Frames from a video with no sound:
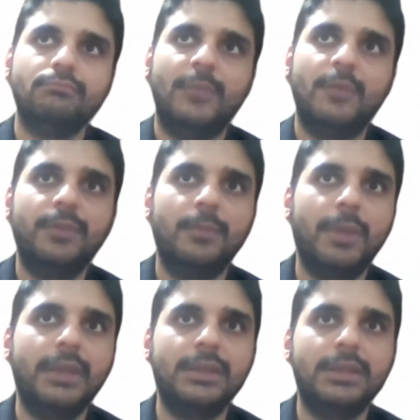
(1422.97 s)
if the
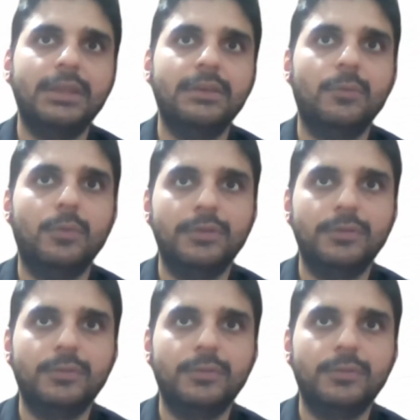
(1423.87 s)
bank in India
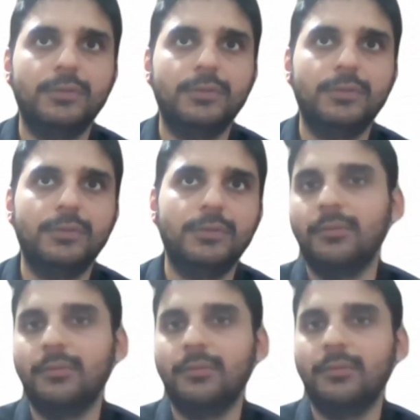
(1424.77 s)
wants to share data
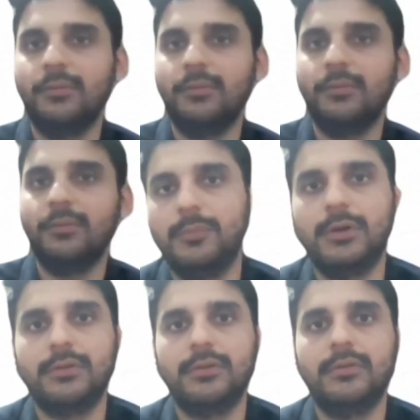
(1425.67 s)
with an external
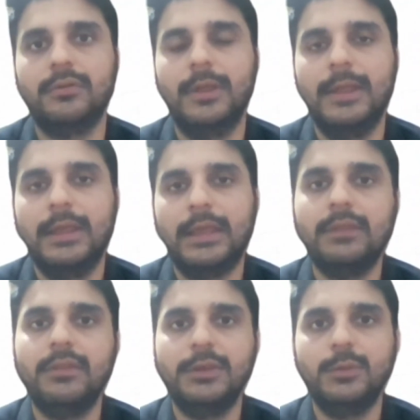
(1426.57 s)
partner
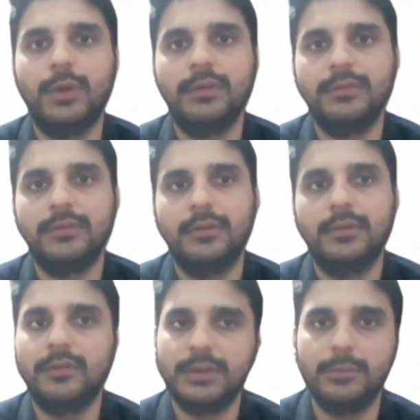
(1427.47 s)
in the US,
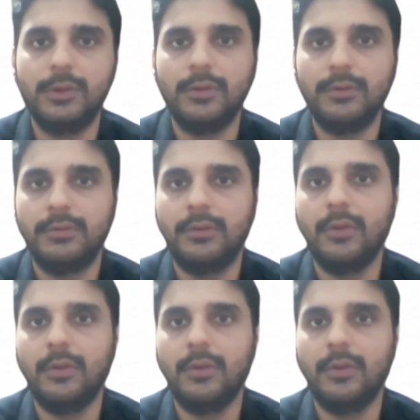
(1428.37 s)
the same law
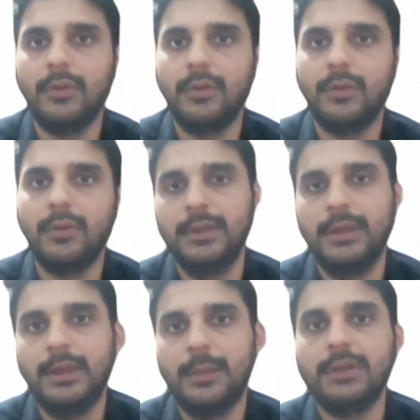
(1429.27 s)
also applies.
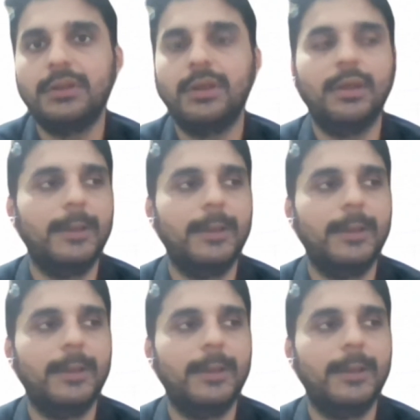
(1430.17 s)
But
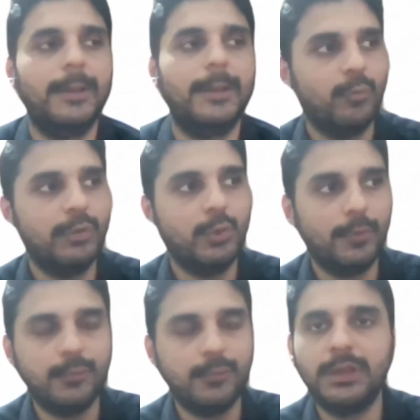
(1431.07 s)
when you
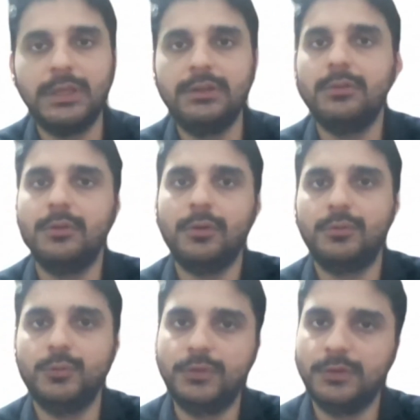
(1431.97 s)
go from the Indian law
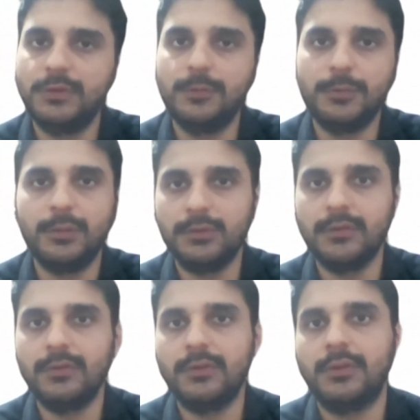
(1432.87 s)
to CCPA,
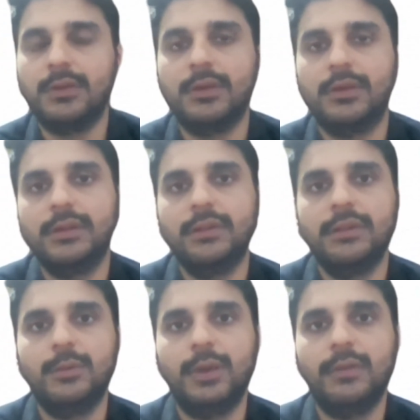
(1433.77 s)
which is in the
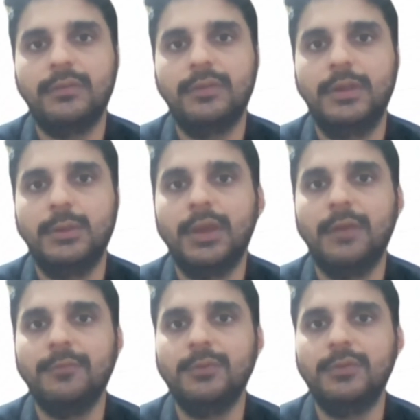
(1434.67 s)
US, you
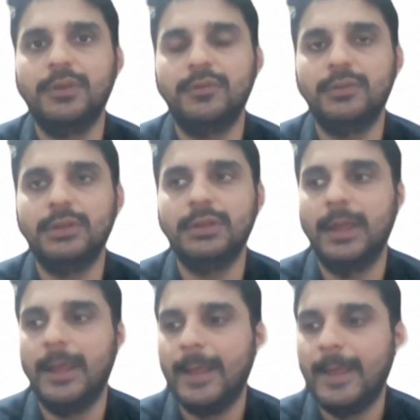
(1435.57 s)
have to essentially
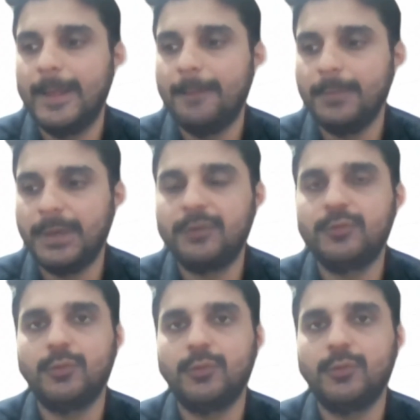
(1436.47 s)
make
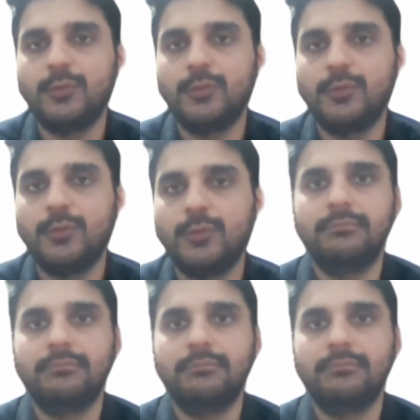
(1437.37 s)
sure that